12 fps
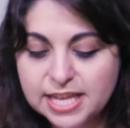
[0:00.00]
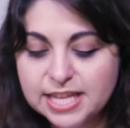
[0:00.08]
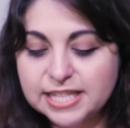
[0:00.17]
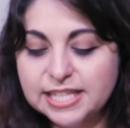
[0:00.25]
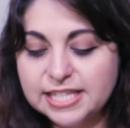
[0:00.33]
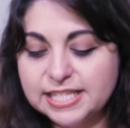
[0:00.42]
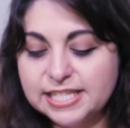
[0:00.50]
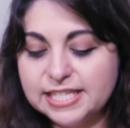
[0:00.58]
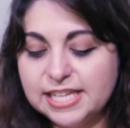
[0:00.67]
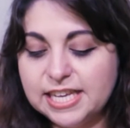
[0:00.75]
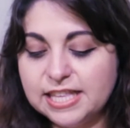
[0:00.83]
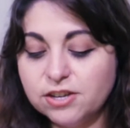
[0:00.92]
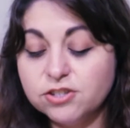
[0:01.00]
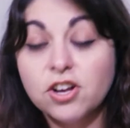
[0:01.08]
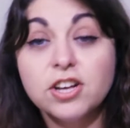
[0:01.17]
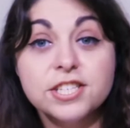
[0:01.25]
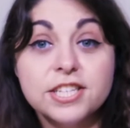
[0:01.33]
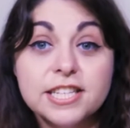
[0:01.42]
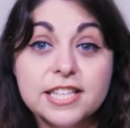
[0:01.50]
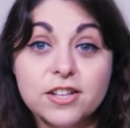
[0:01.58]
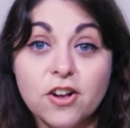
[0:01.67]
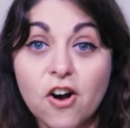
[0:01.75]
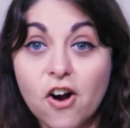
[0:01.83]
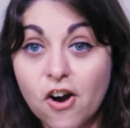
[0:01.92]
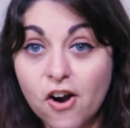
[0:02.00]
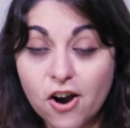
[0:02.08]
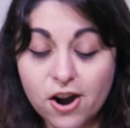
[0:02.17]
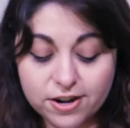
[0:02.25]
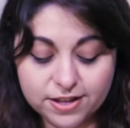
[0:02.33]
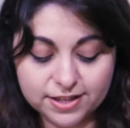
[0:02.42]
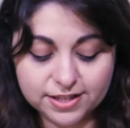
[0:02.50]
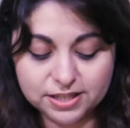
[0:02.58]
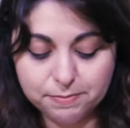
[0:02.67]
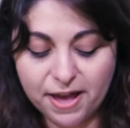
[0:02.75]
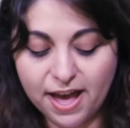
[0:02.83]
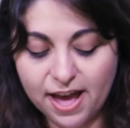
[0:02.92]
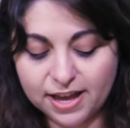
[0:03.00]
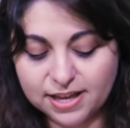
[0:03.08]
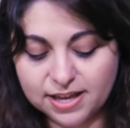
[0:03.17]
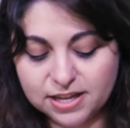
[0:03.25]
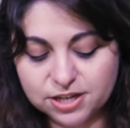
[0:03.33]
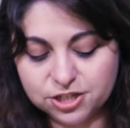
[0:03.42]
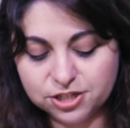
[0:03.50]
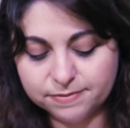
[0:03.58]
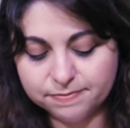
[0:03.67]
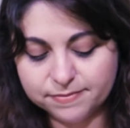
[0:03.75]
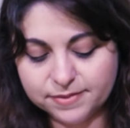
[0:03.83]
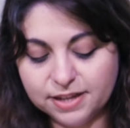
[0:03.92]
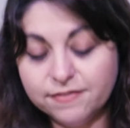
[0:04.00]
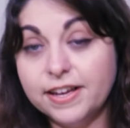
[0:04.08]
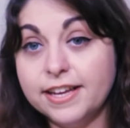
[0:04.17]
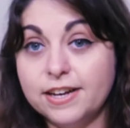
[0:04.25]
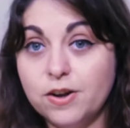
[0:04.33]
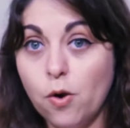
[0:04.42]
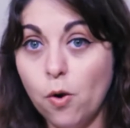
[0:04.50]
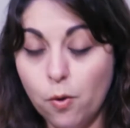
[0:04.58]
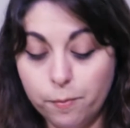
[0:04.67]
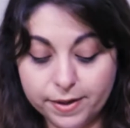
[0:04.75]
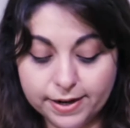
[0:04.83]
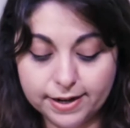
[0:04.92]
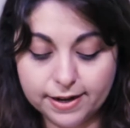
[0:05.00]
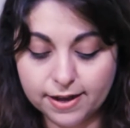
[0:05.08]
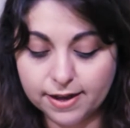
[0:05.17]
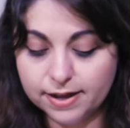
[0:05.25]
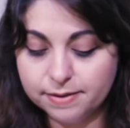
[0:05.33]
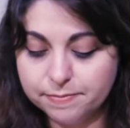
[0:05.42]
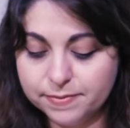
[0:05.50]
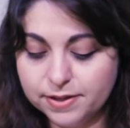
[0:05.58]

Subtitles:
Let's see, there's also a little card in this package, if I can open it up.